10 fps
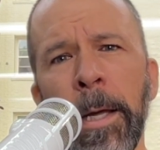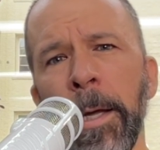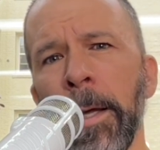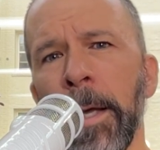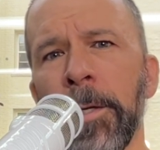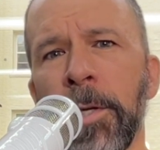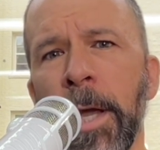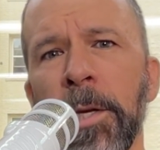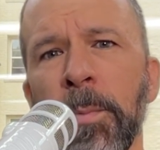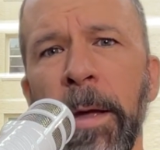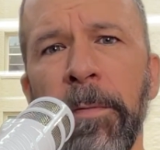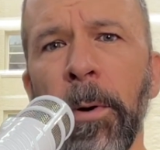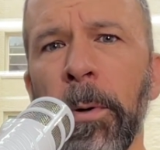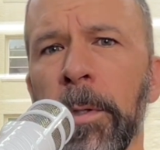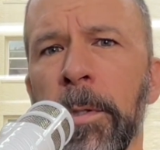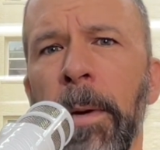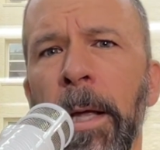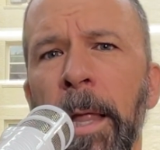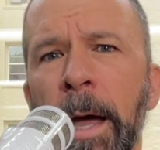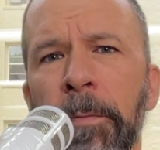it changed my focus in my
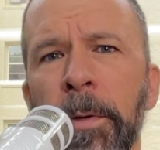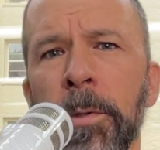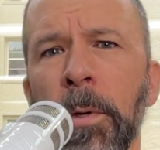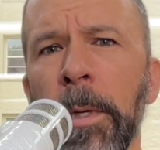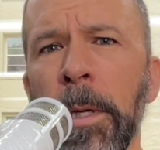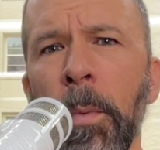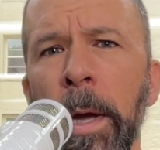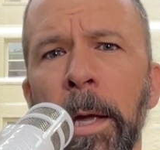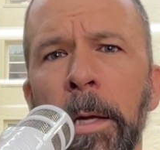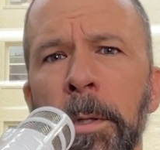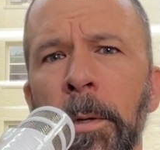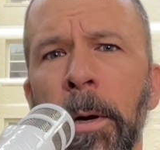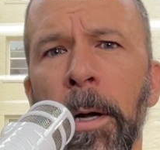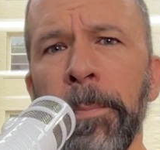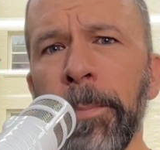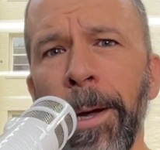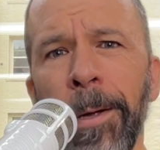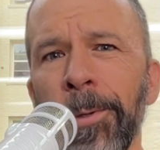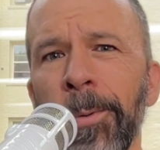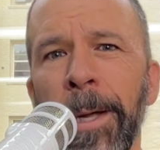life in so many ways. I'll
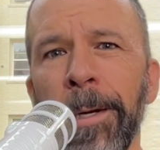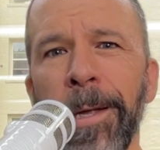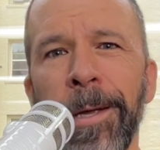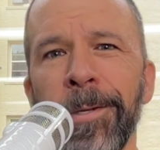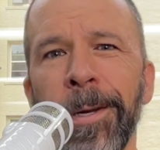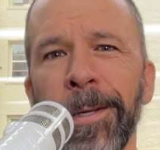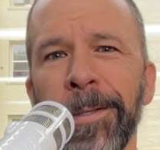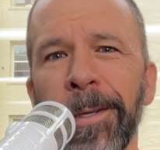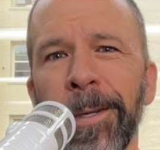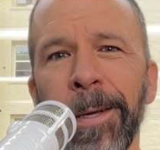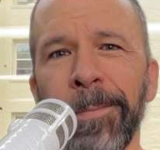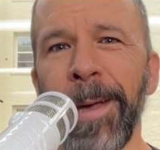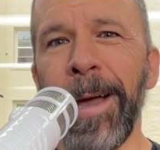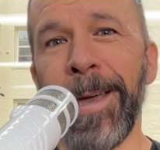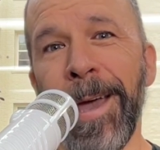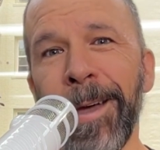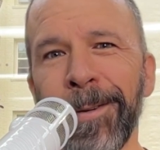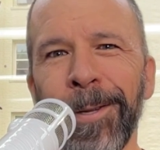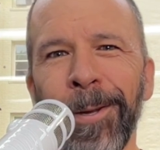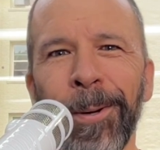do meditation until I can't,
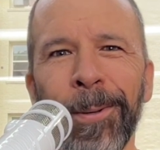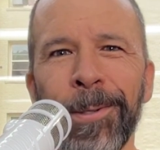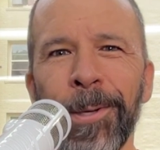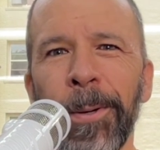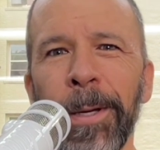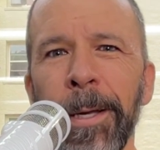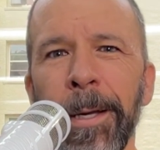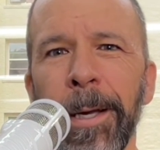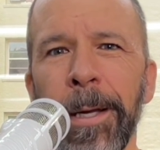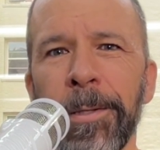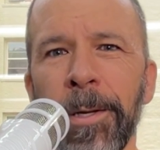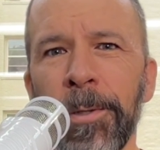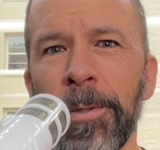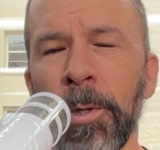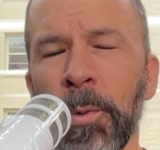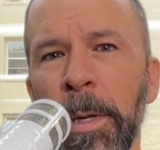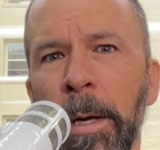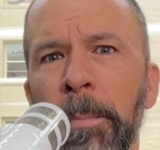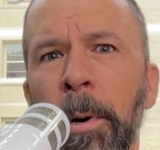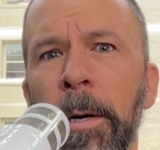and so it's just
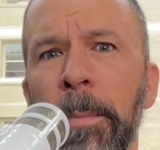become part of my